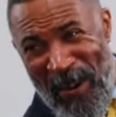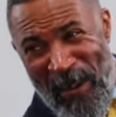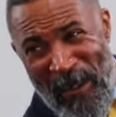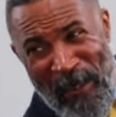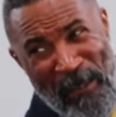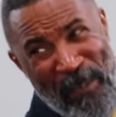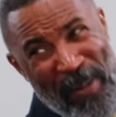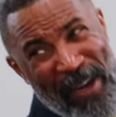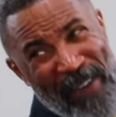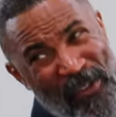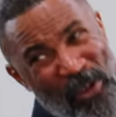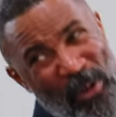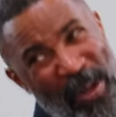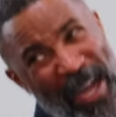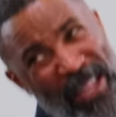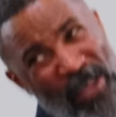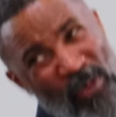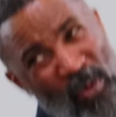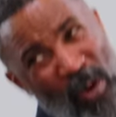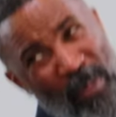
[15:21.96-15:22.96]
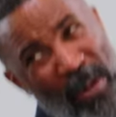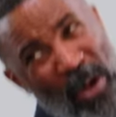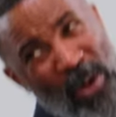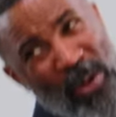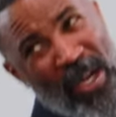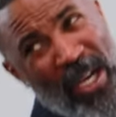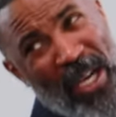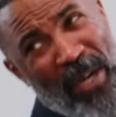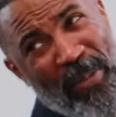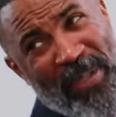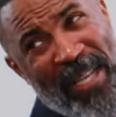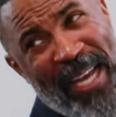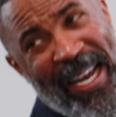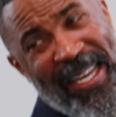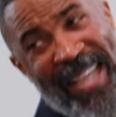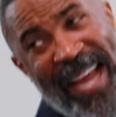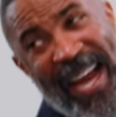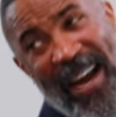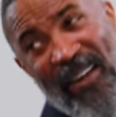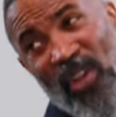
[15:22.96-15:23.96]
But if you got the remote upside
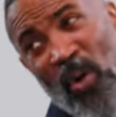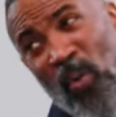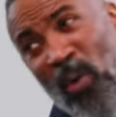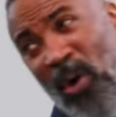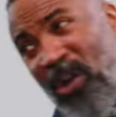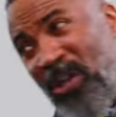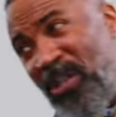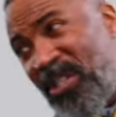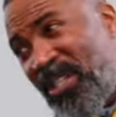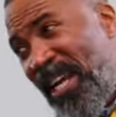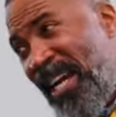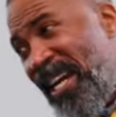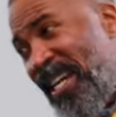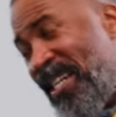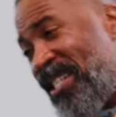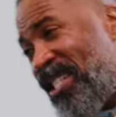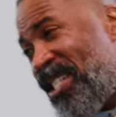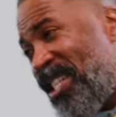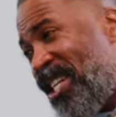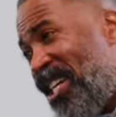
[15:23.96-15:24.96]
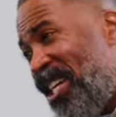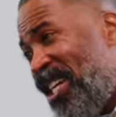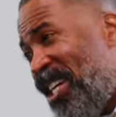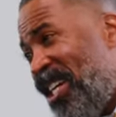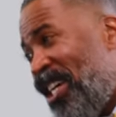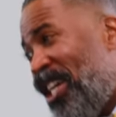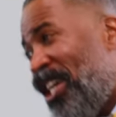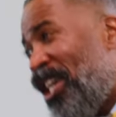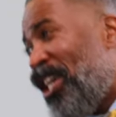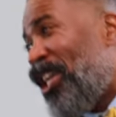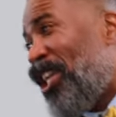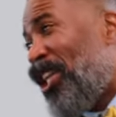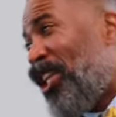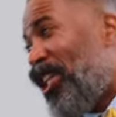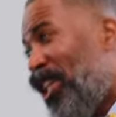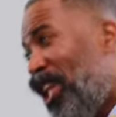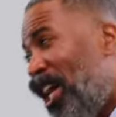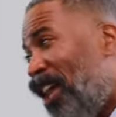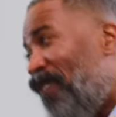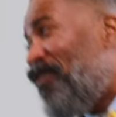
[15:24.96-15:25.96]
down, the world says,
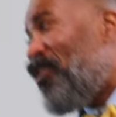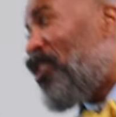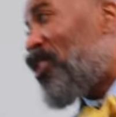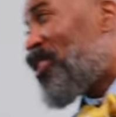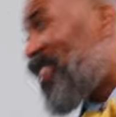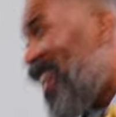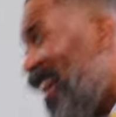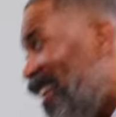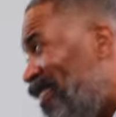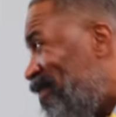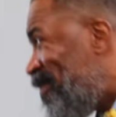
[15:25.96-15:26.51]
love yourself.